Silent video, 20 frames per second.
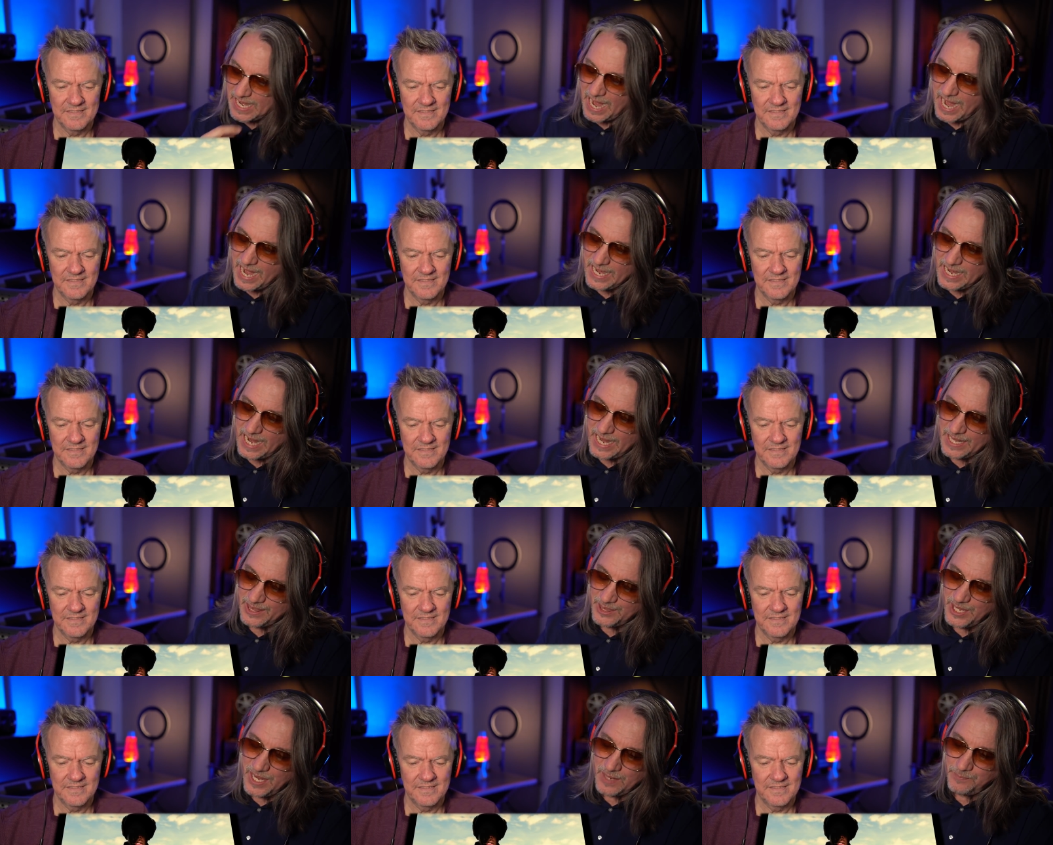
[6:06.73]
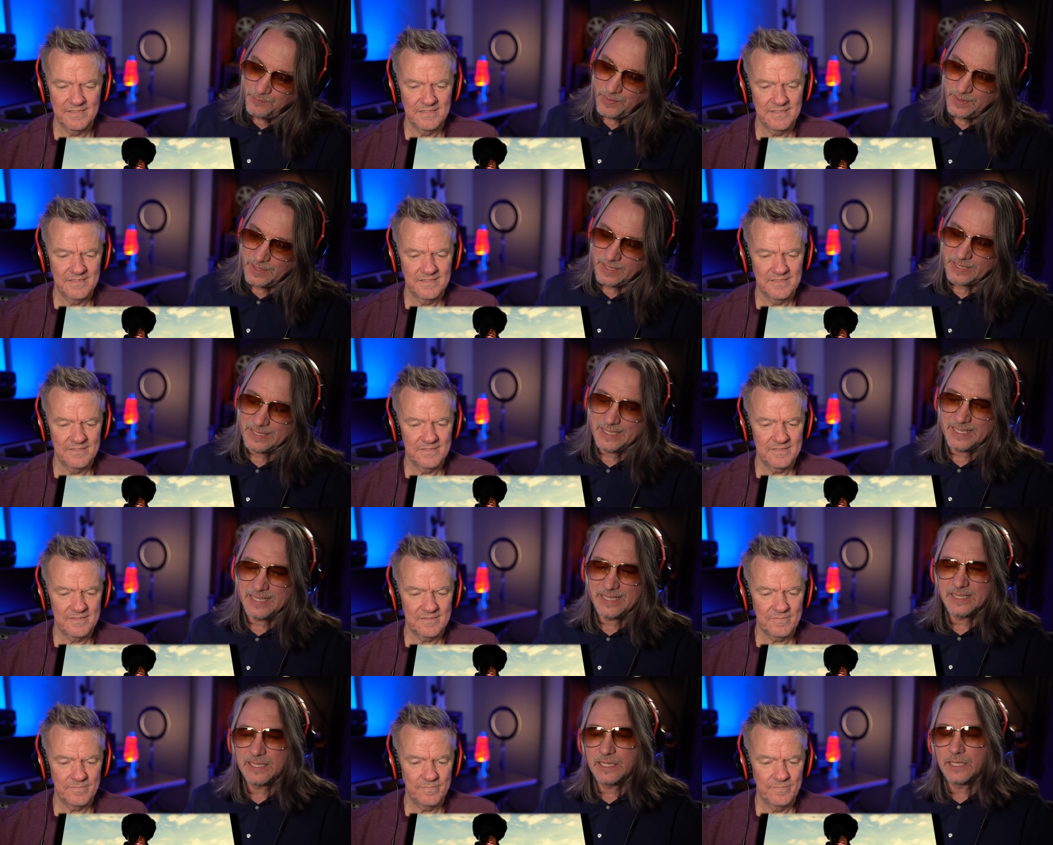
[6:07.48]
Speaker 1: I, think
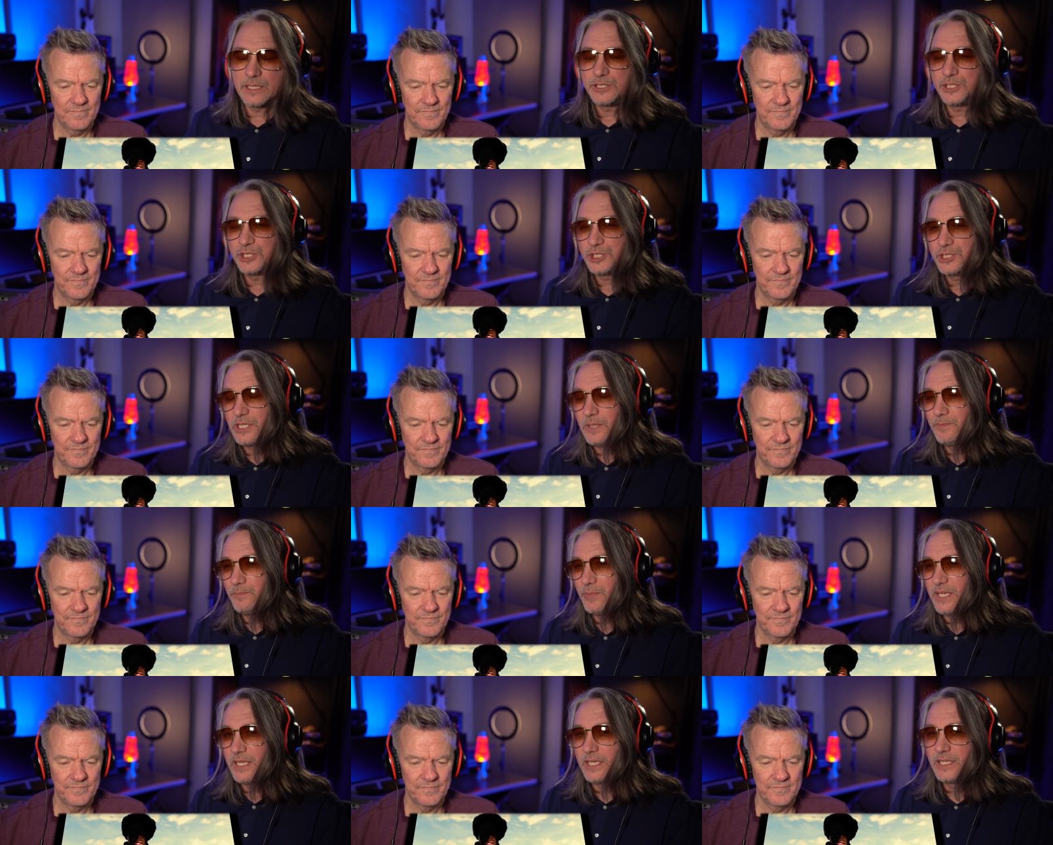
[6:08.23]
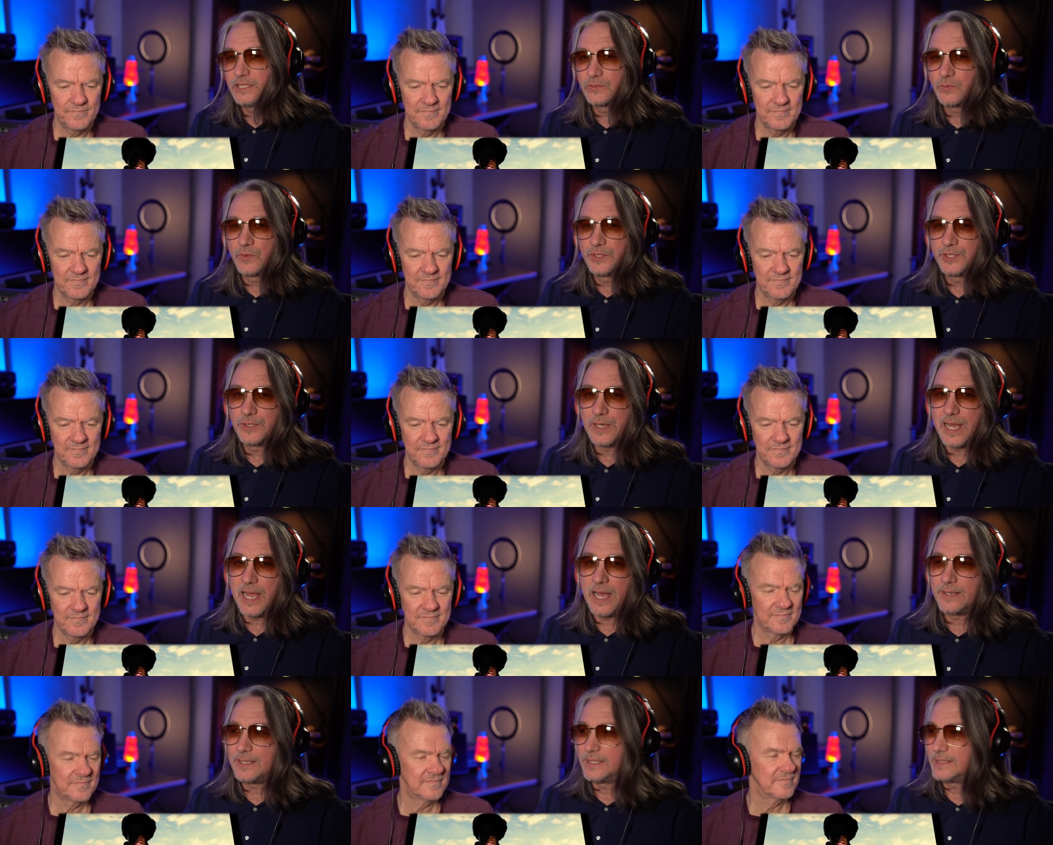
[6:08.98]
a uh, ship because when you're
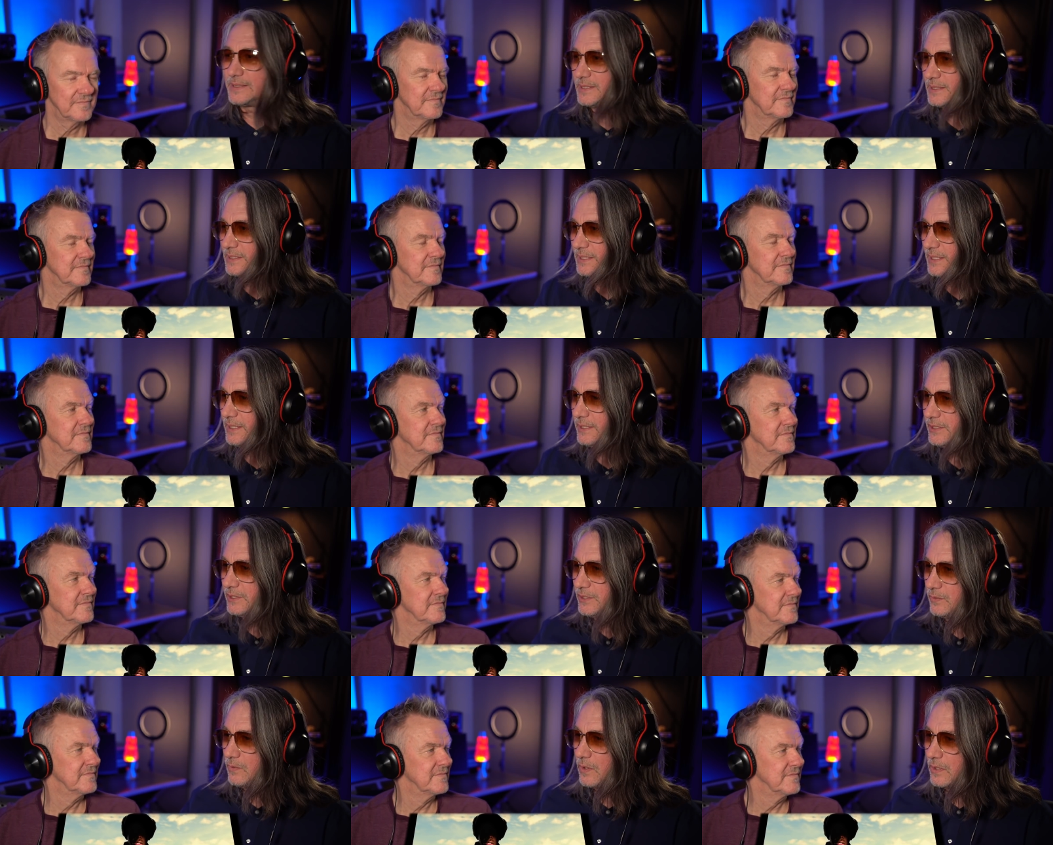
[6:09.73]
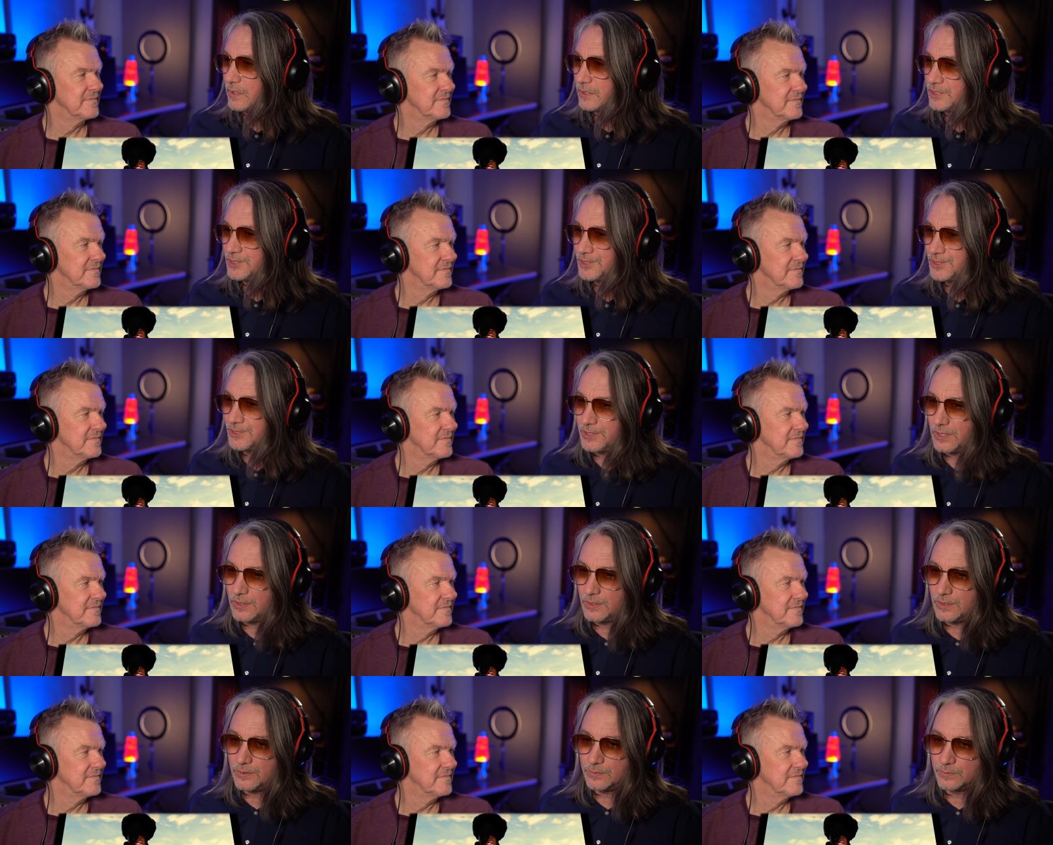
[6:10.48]
out at sea, you are
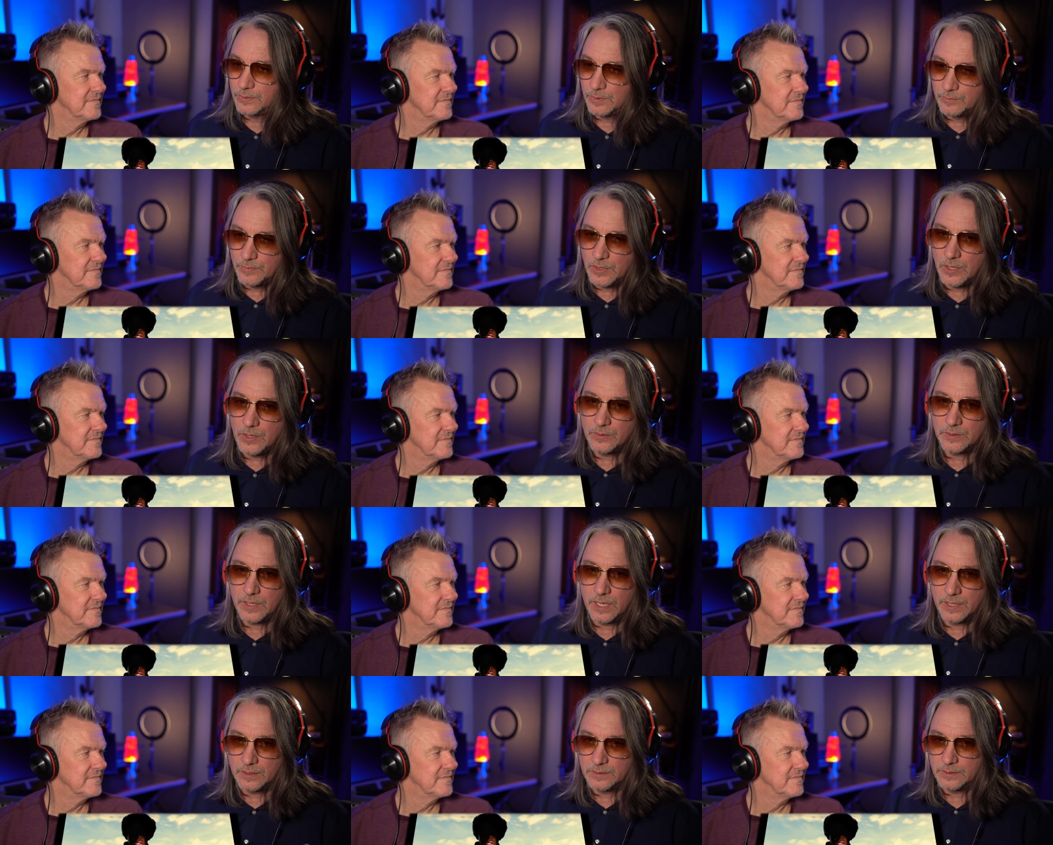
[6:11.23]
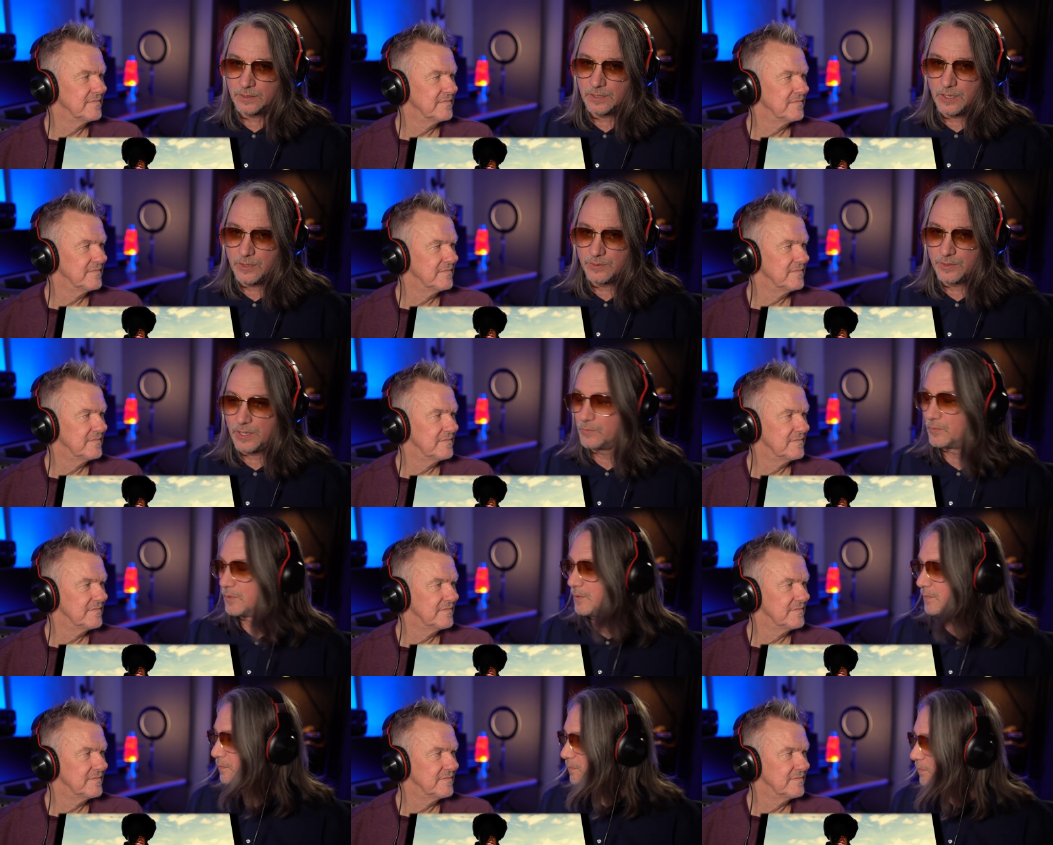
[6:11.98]
so remote and alone and
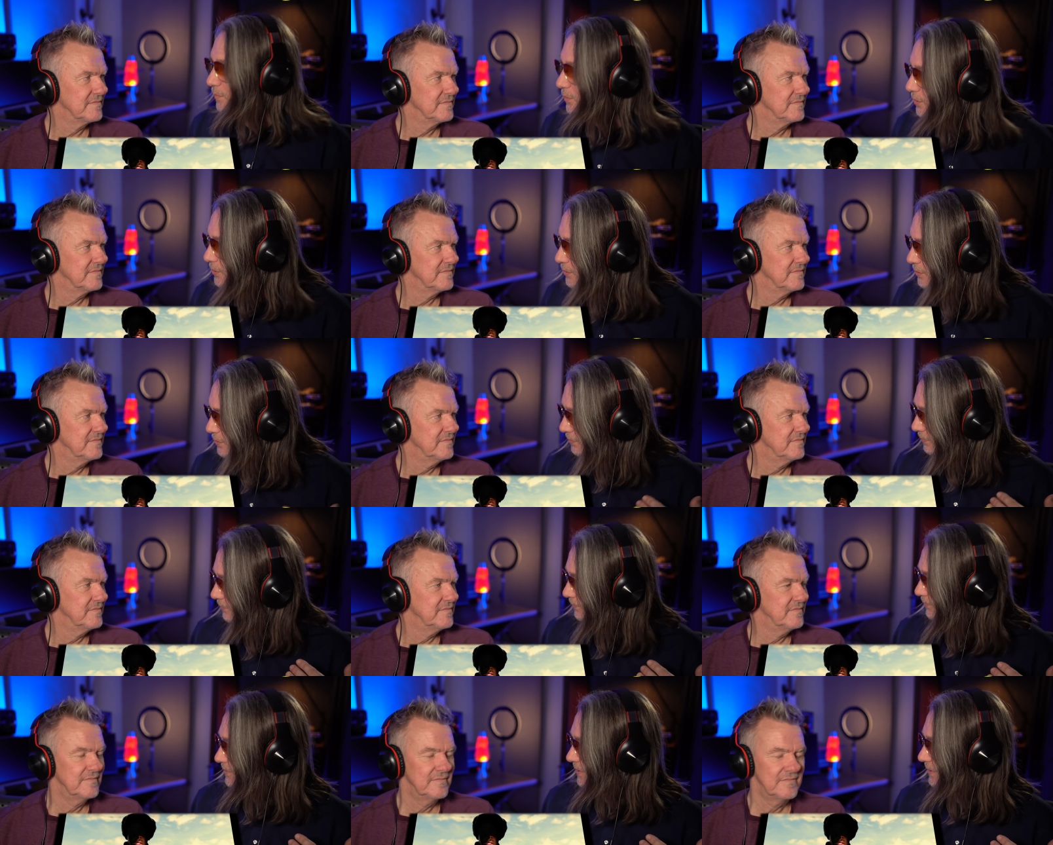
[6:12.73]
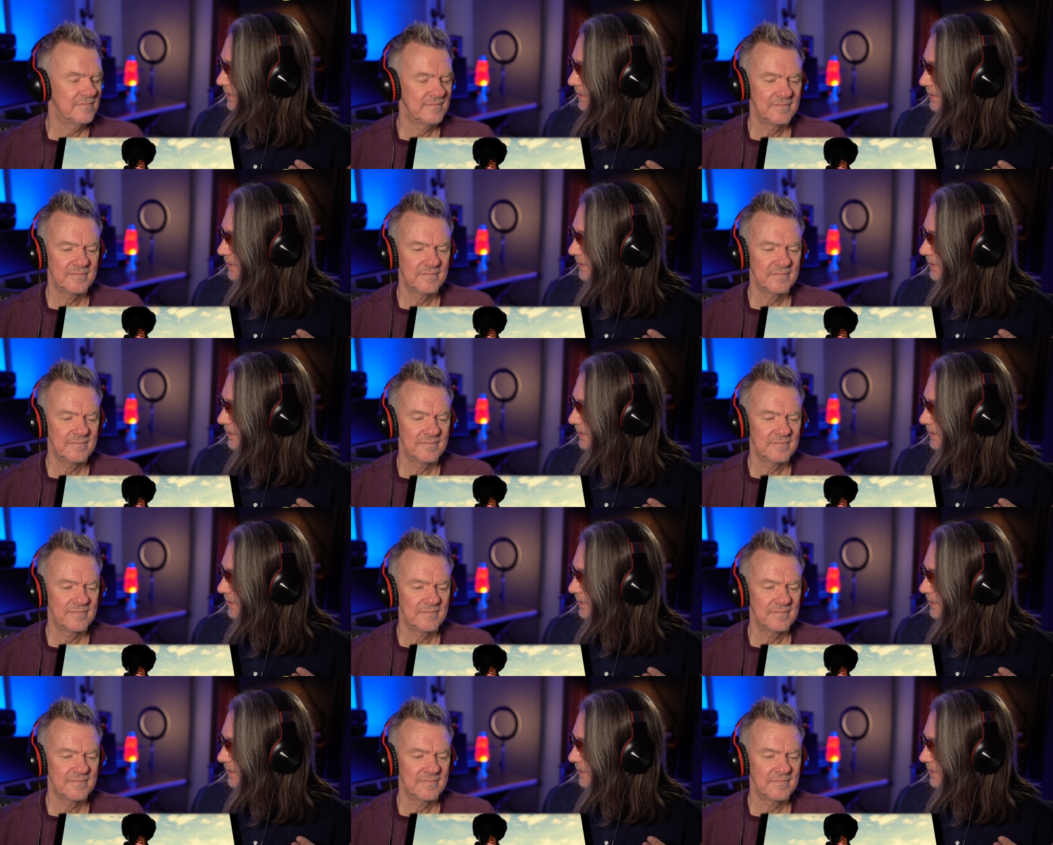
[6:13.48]
removed